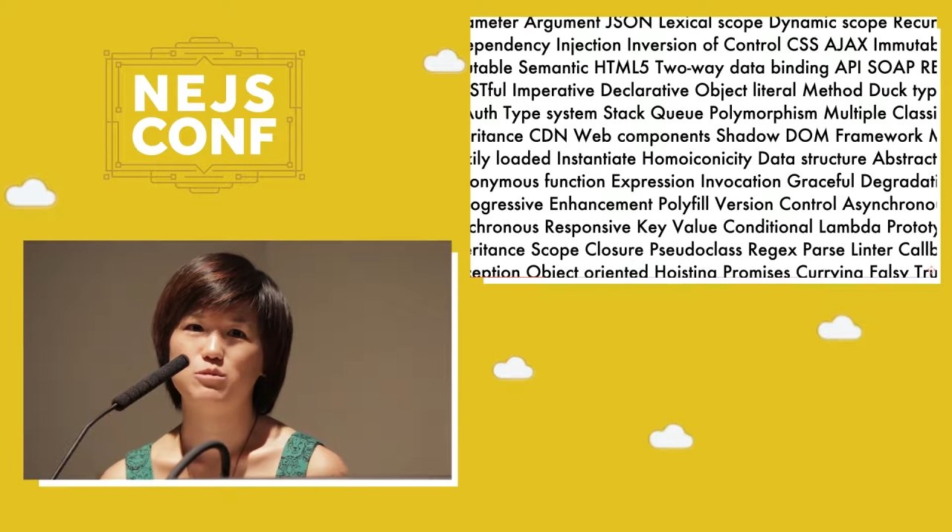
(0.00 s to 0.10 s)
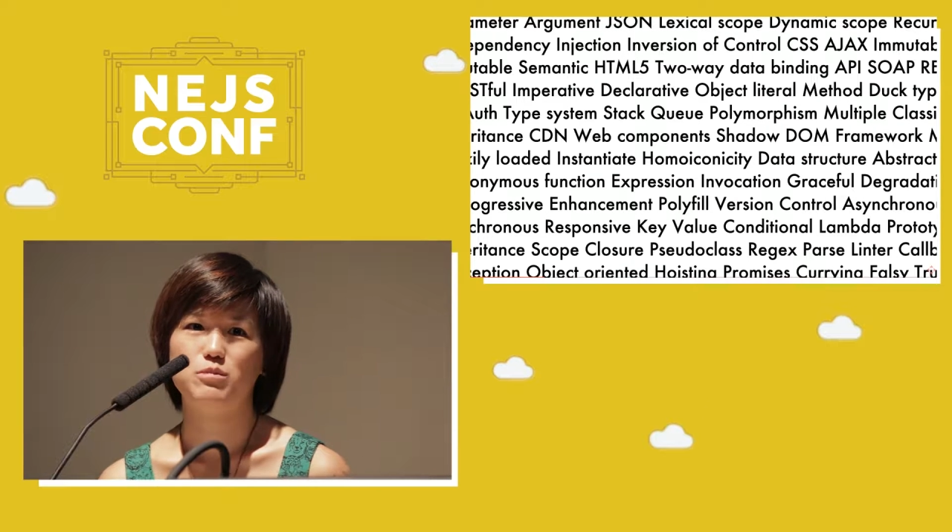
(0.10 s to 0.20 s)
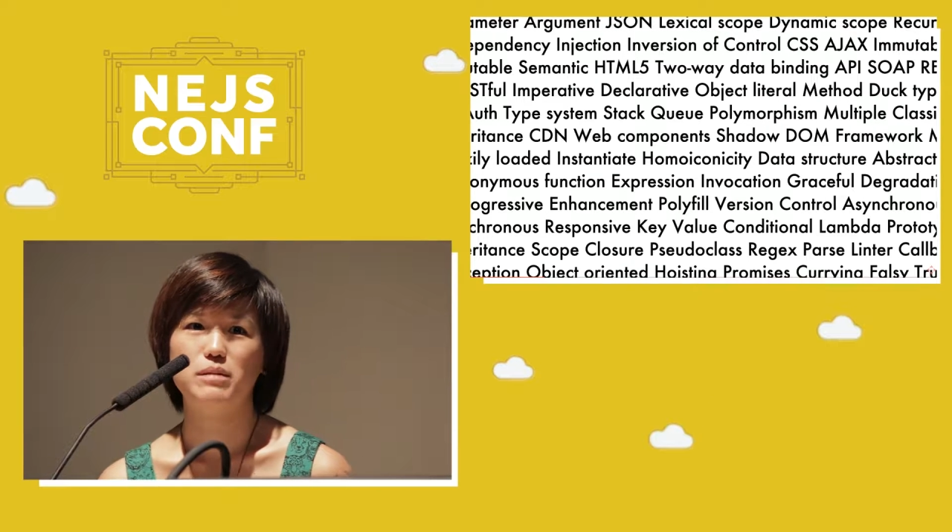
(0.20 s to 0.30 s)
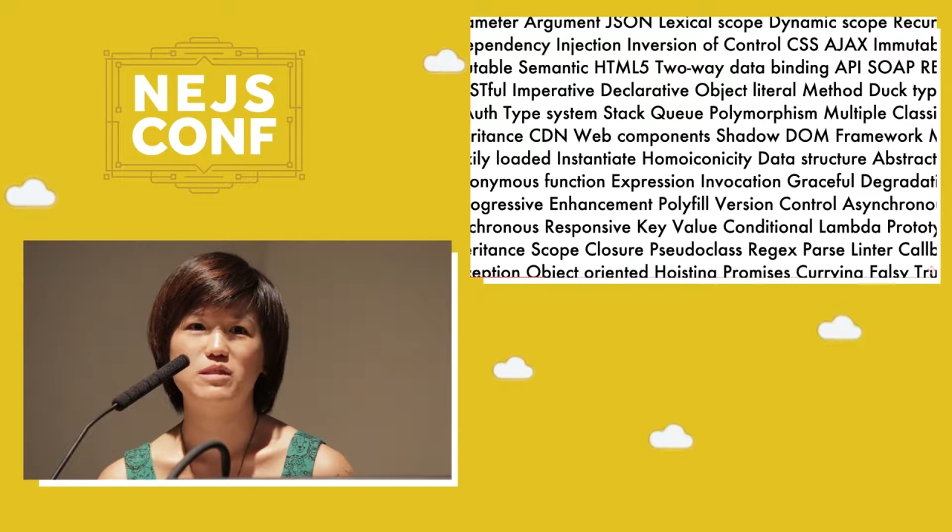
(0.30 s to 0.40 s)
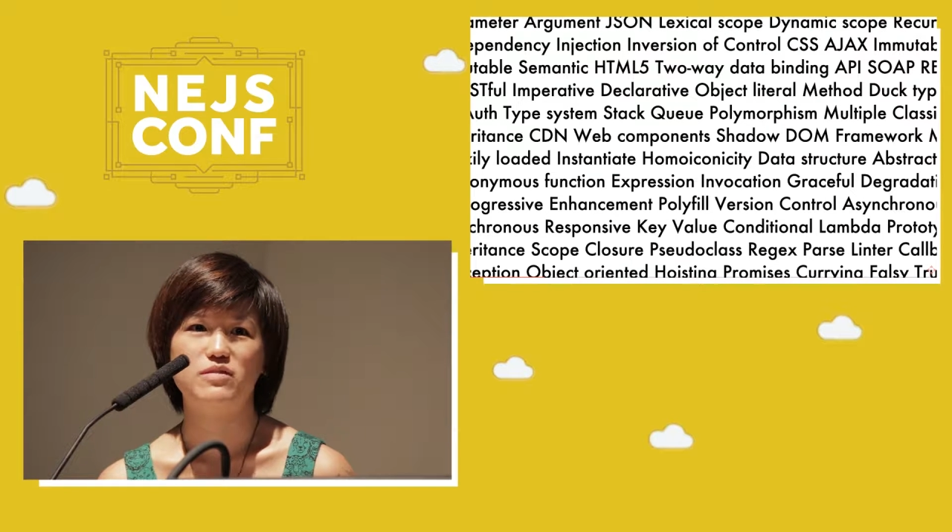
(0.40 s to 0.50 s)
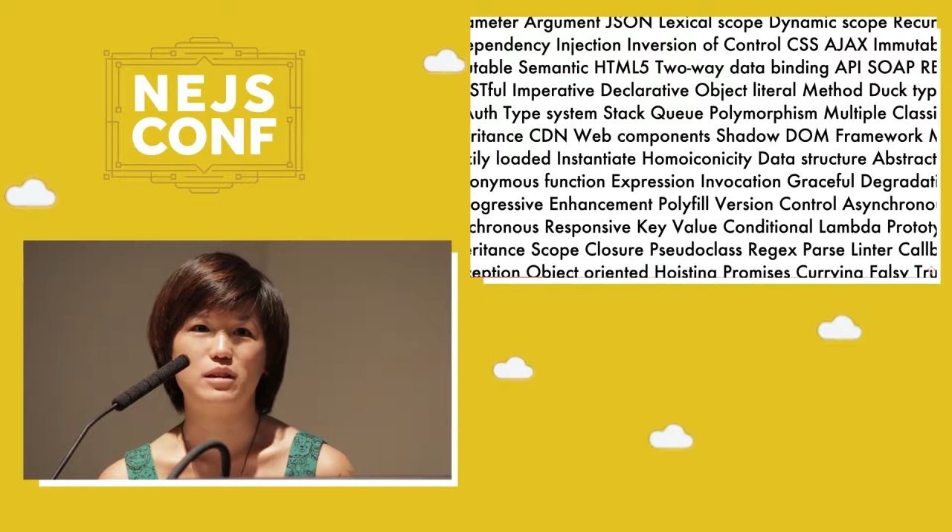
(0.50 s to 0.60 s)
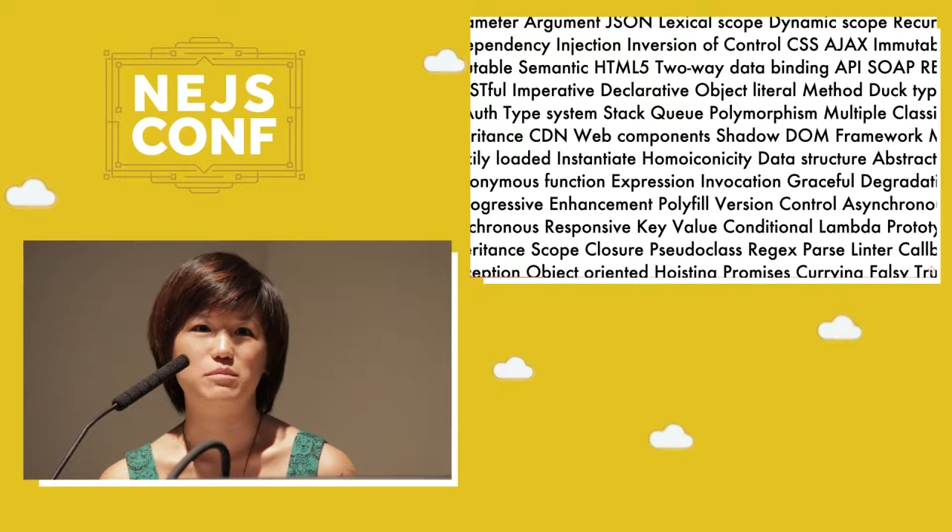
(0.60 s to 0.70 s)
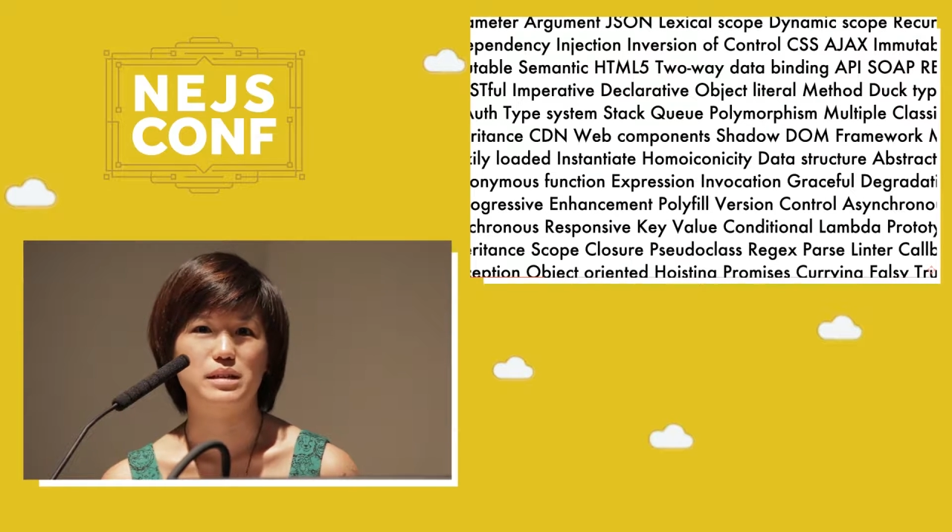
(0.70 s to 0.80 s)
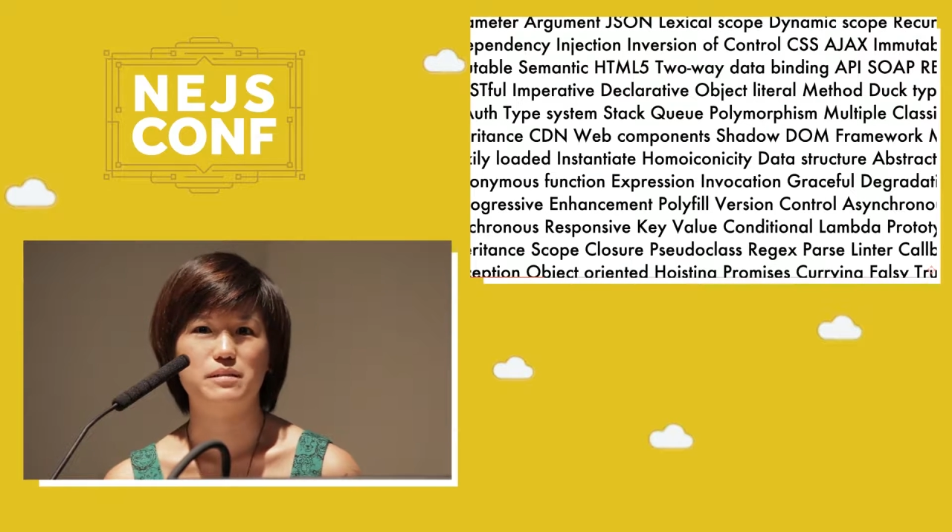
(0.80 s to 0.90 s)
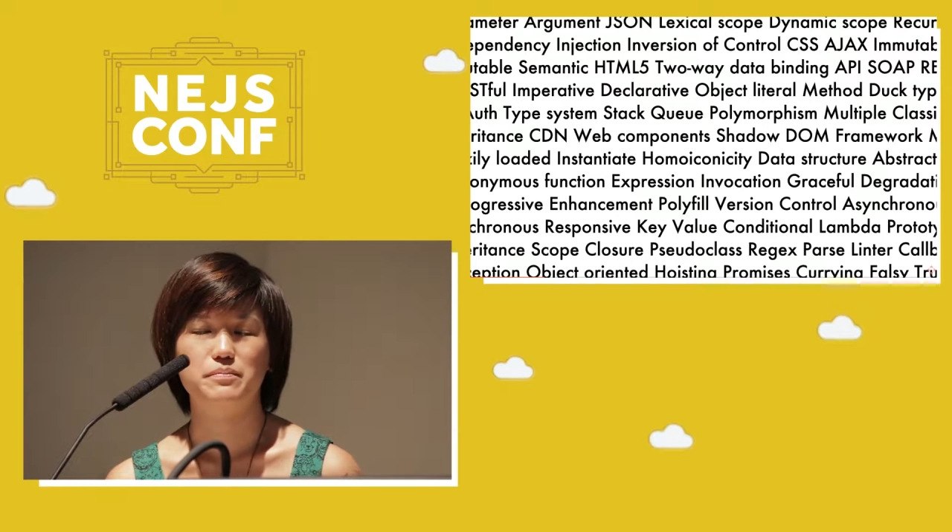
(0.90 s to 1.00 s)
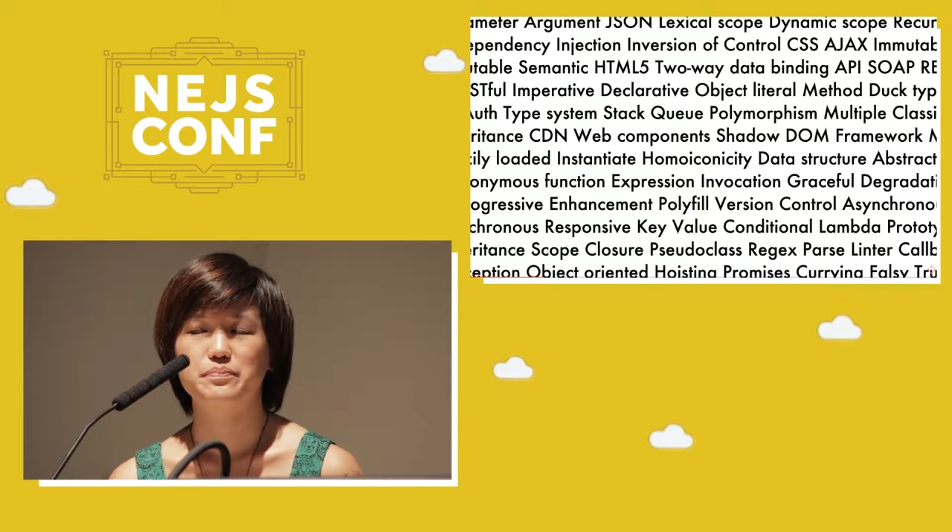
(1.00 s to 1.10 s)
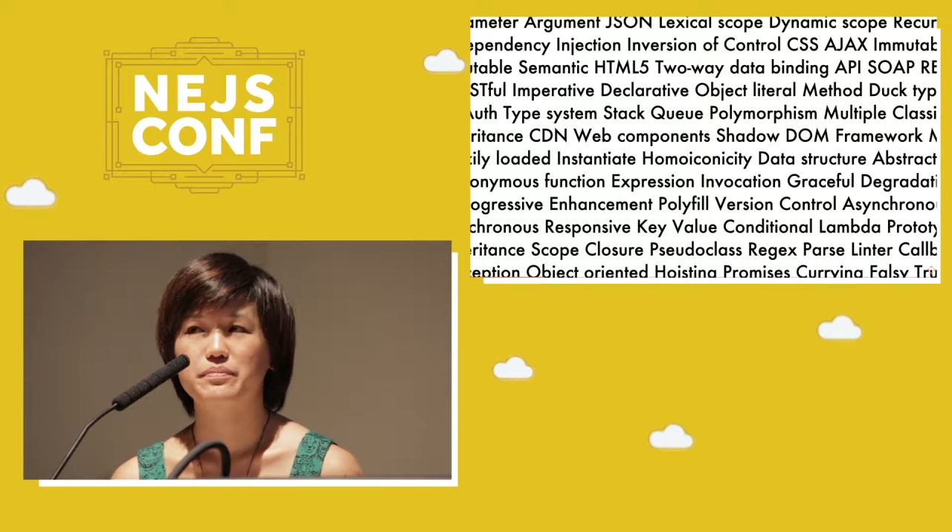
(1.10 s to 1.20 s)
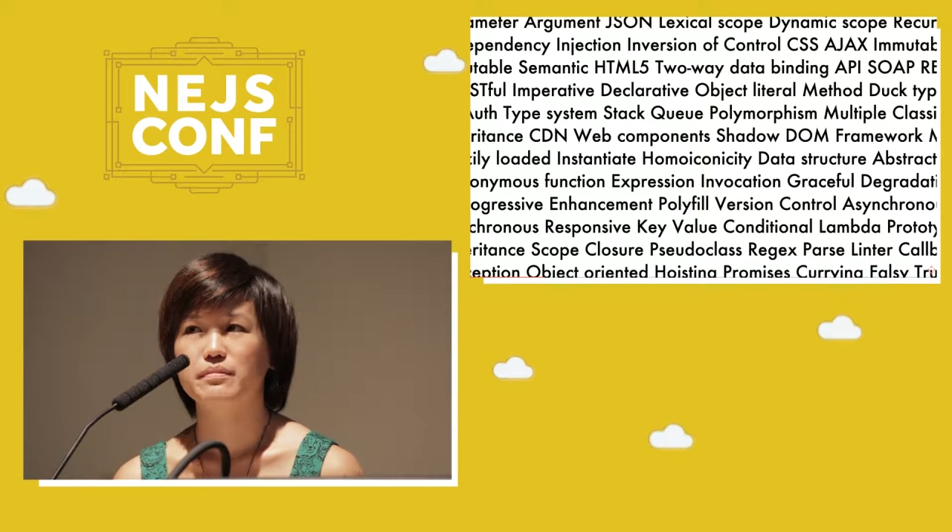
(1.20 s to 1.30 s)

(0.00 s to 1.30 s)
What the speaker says: and web development.